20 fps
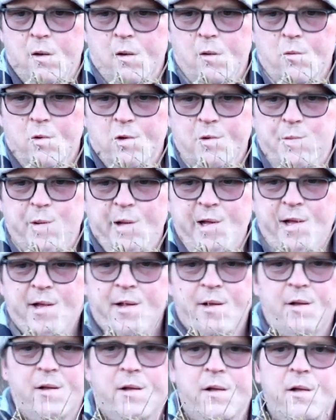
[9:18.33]
would be
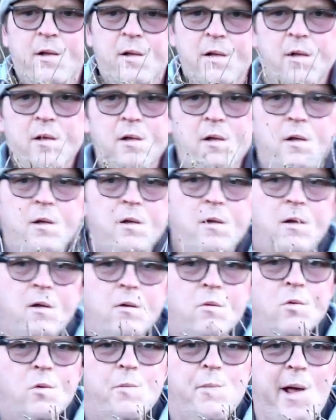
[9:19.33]

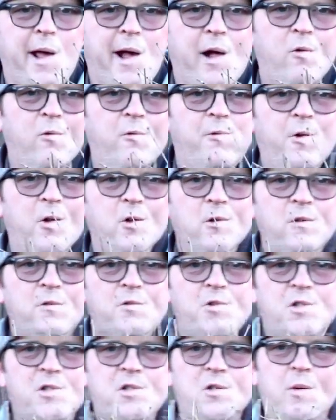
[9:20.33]
helpful,
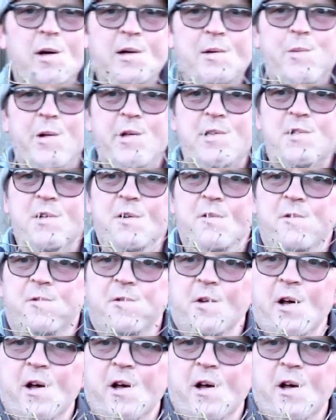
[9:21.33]
just to add a bit of